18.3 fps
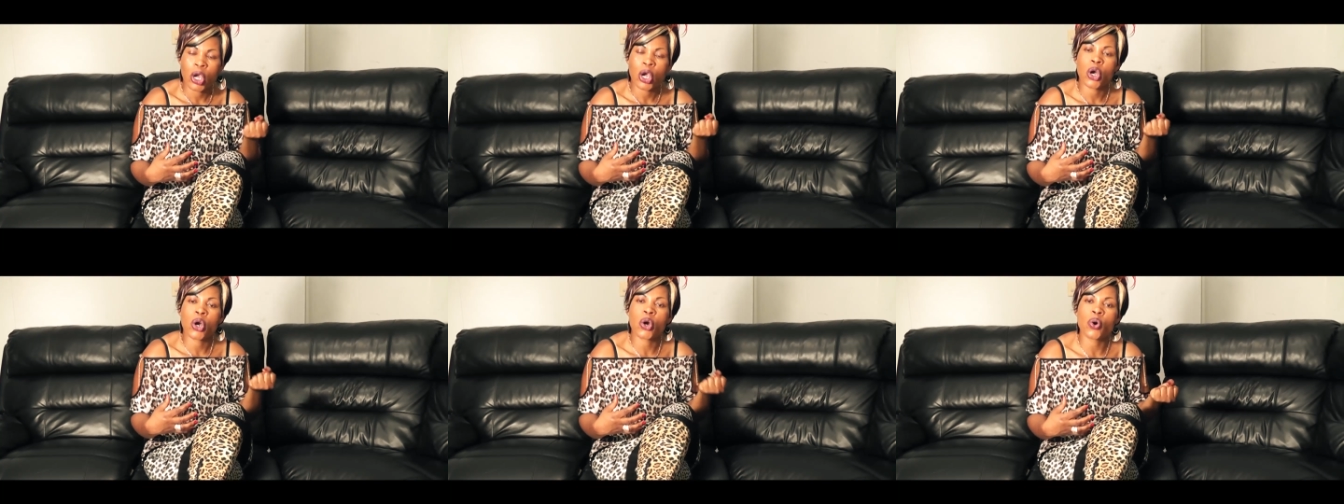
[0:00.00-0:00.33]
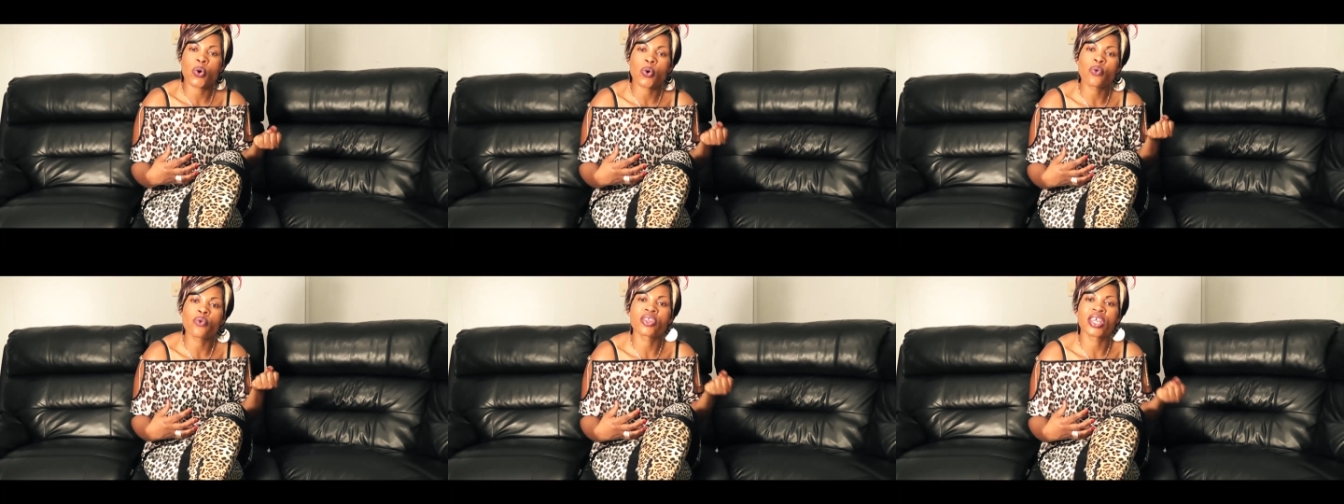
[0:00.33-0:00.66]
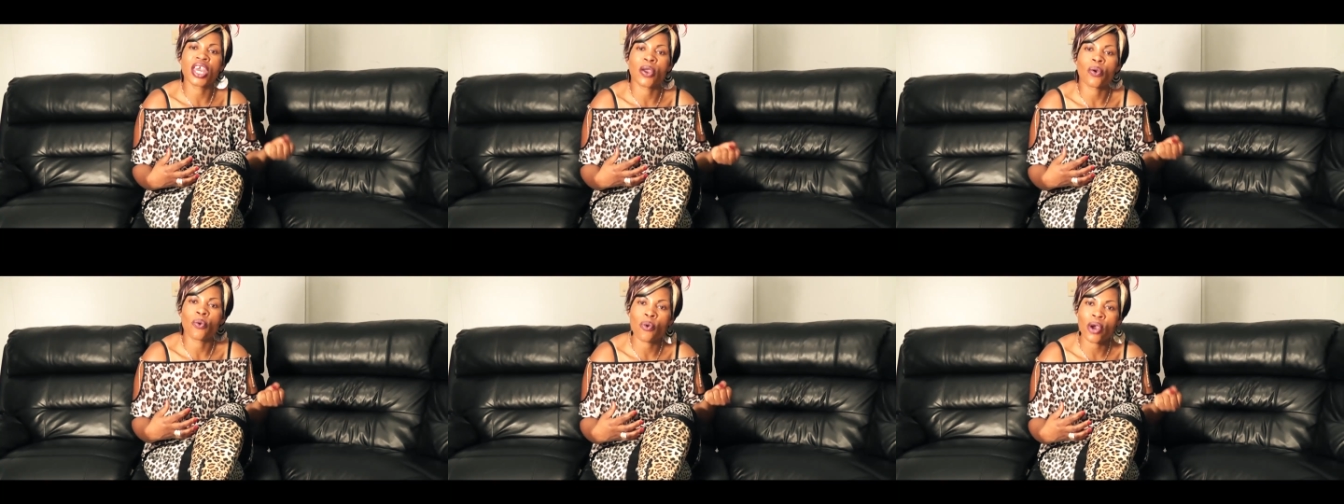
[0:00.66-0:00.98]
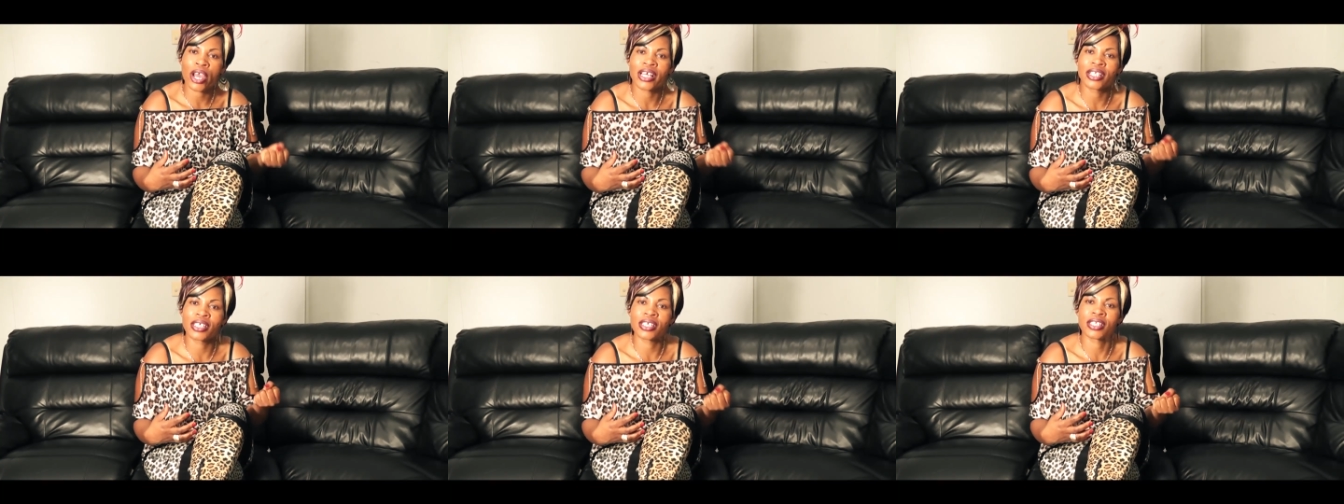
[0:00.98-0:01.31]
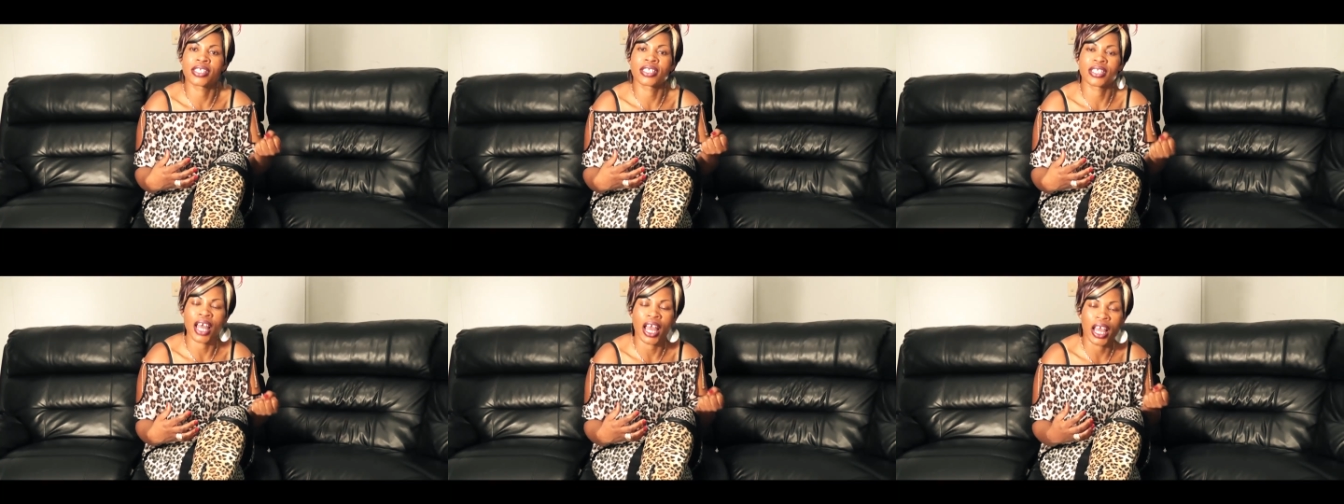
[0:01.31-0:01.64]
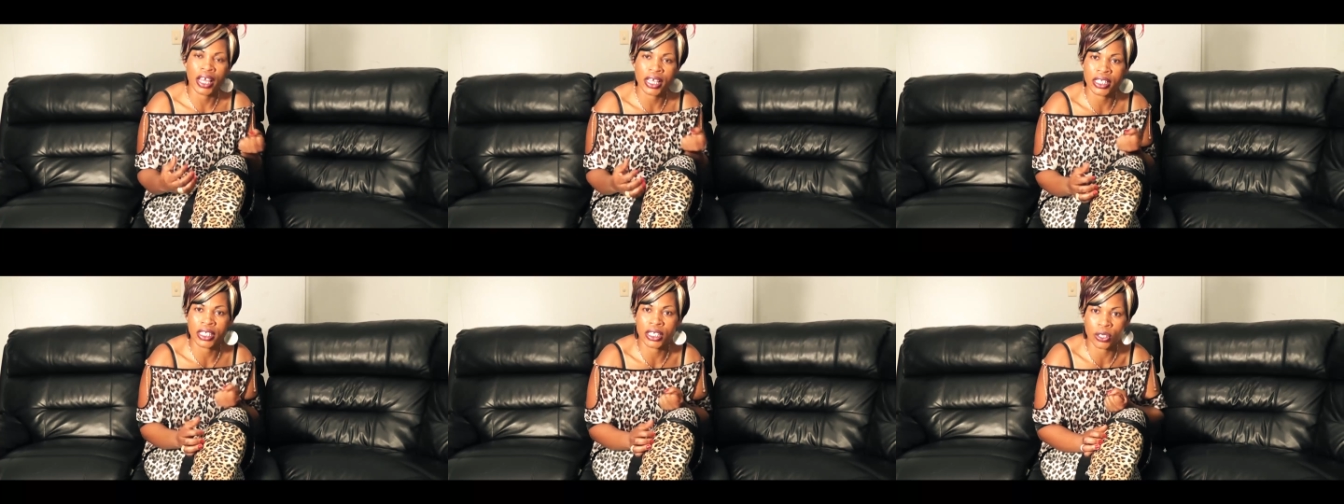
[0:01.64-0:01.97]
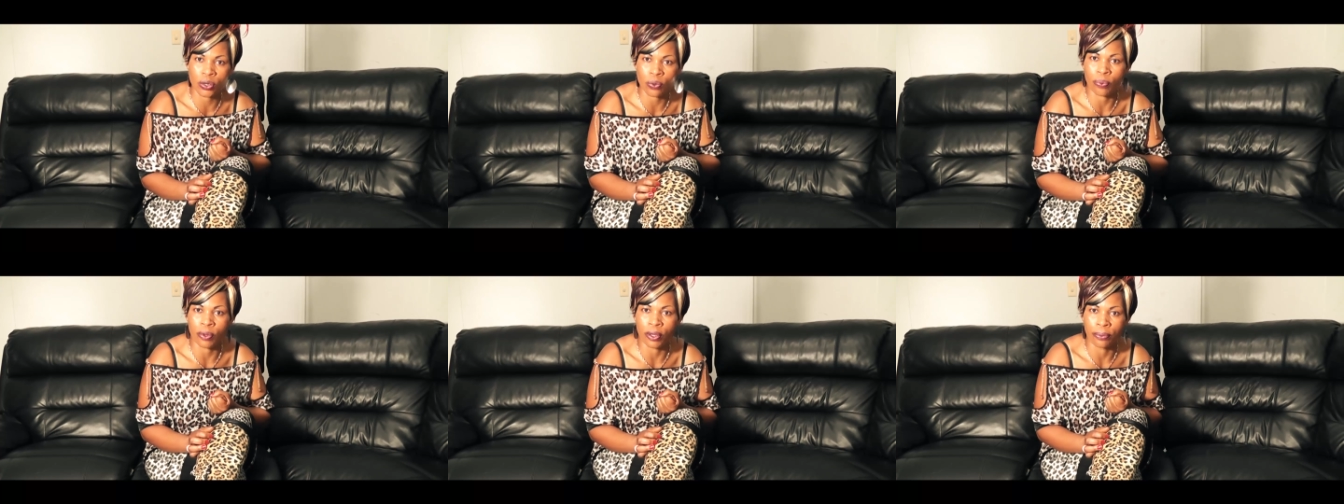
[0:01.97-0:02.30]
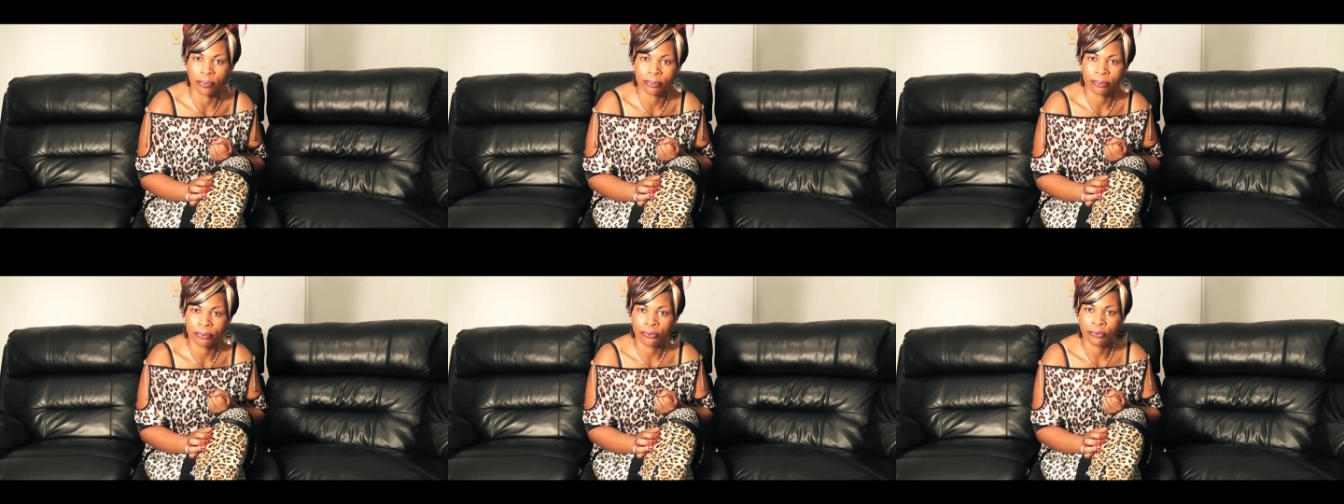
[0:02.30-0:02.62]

who they were destined to be.